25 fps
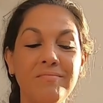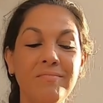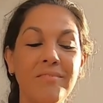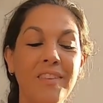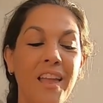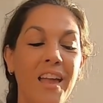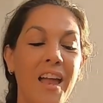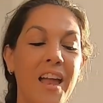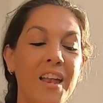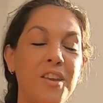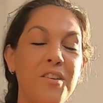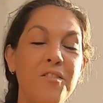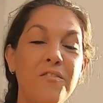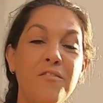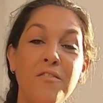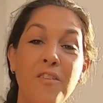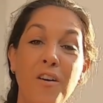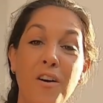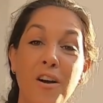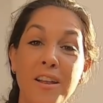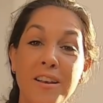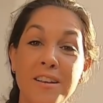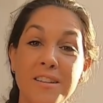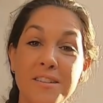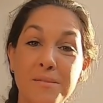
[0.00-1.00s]
and you
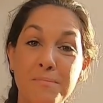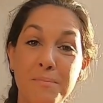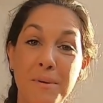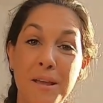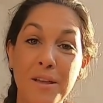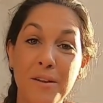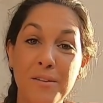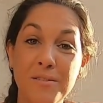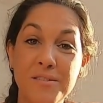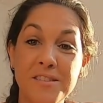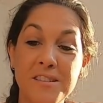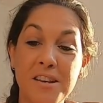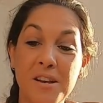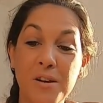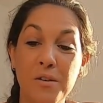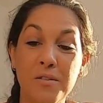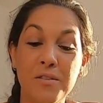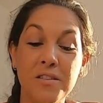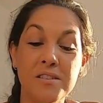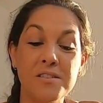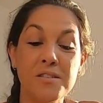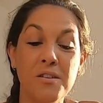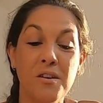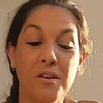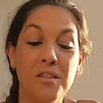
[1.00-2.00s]
find mangosteen on
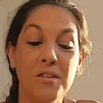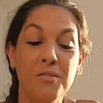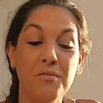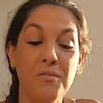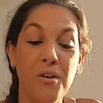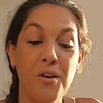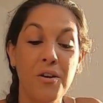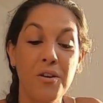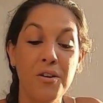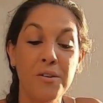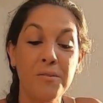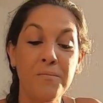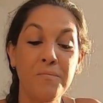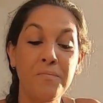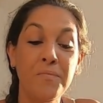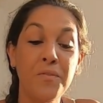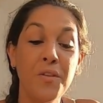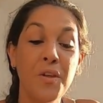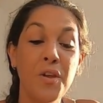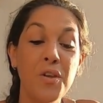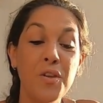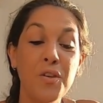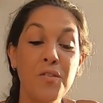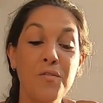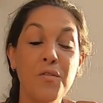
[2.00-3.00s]
the side of the road,
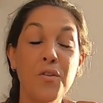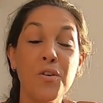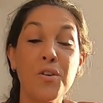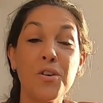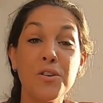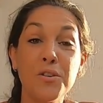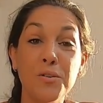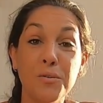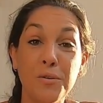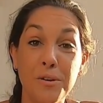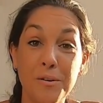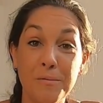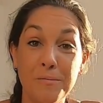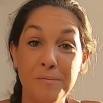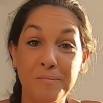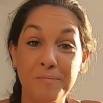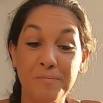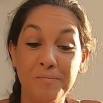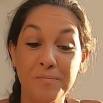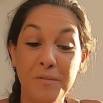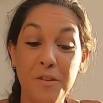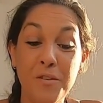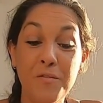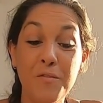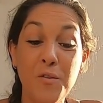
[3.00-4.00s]
you've got to do it.
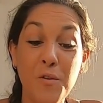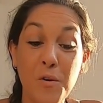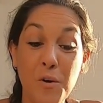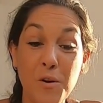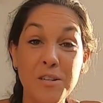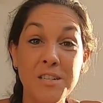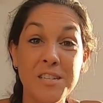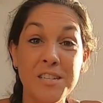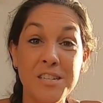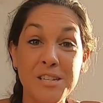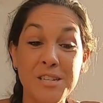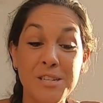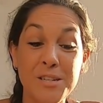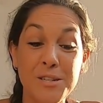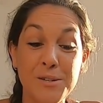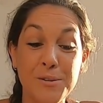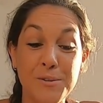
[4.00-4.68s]
You've got to do